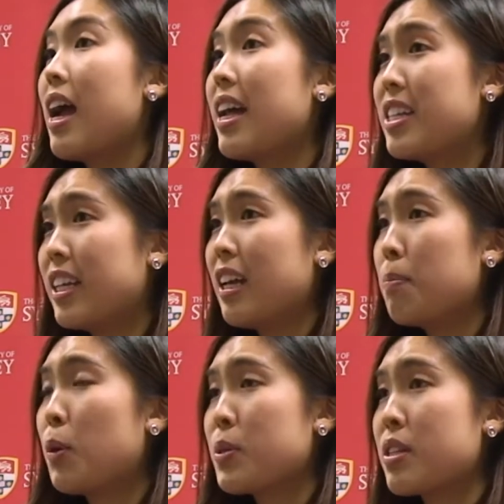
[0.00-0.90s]
And
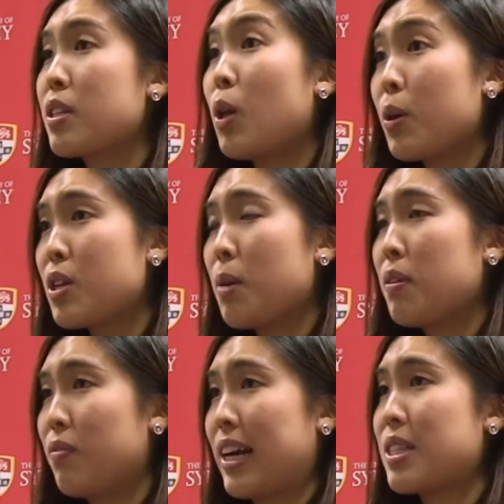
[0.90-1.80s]
GDM also has long-term
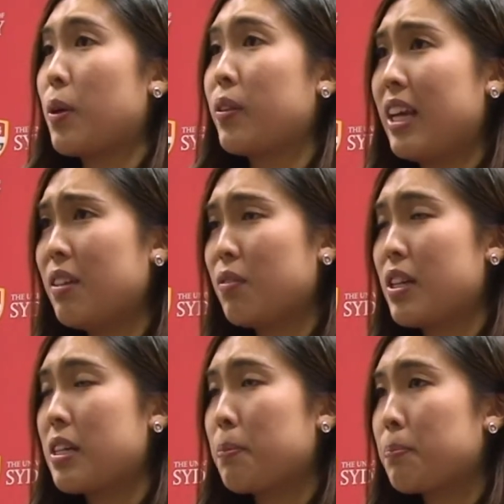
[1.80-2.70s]
effects on the infant.